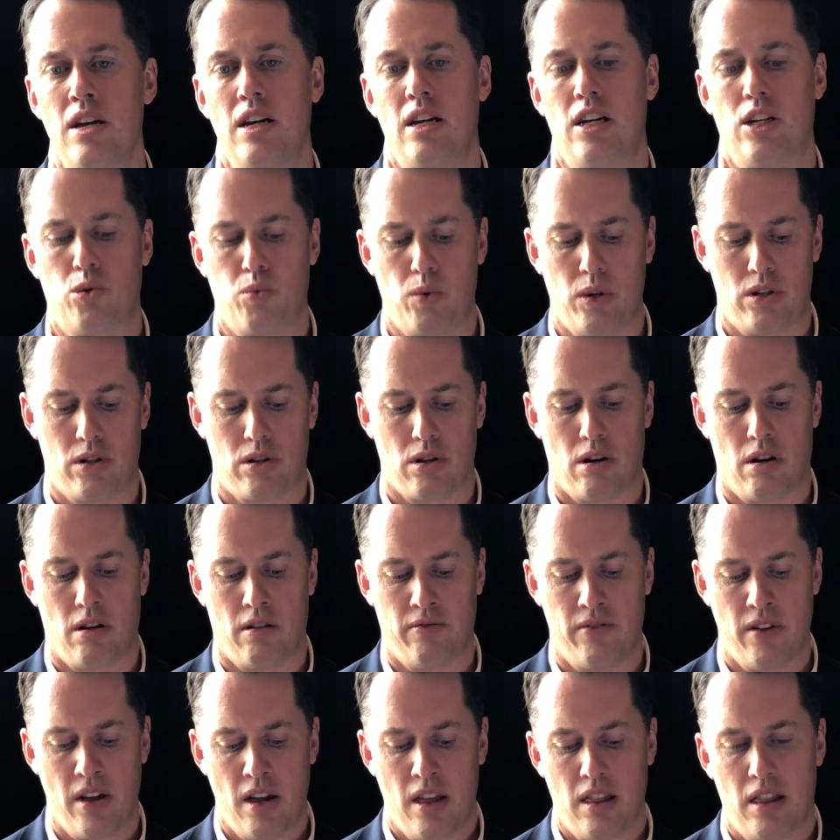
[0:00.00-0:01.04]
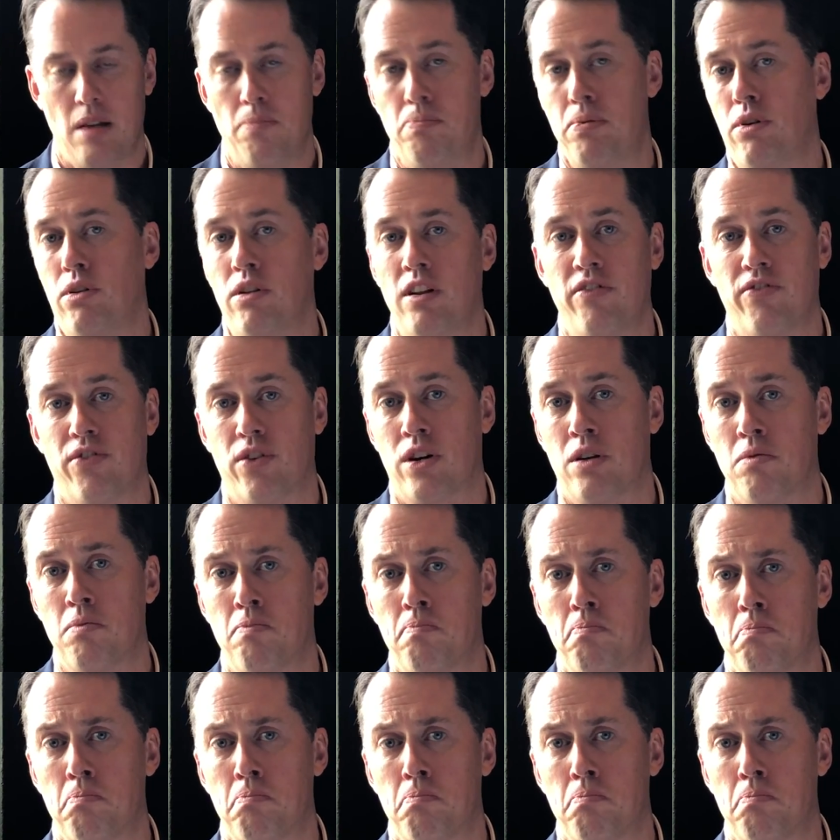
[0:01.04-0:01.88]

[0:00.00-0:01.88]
is we solve the ability for